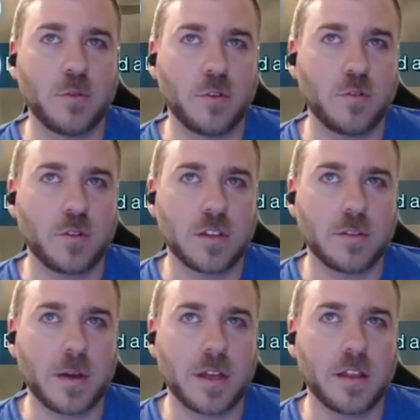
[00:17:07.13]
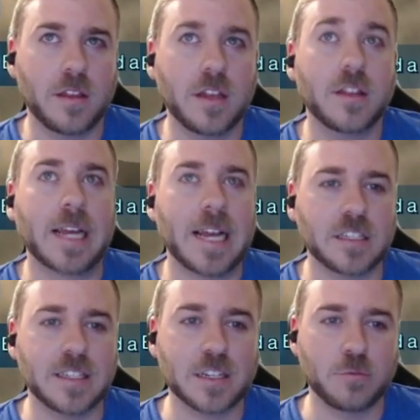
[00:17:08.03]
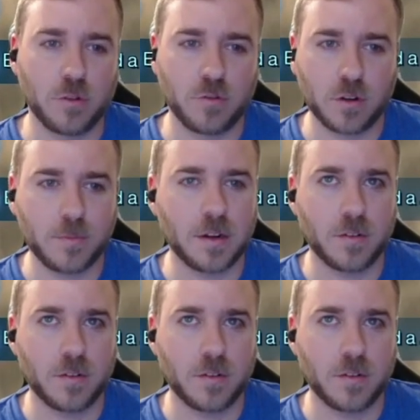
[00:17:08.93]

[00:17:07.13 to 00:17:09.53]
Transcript: move, the other cat's next move, would have been a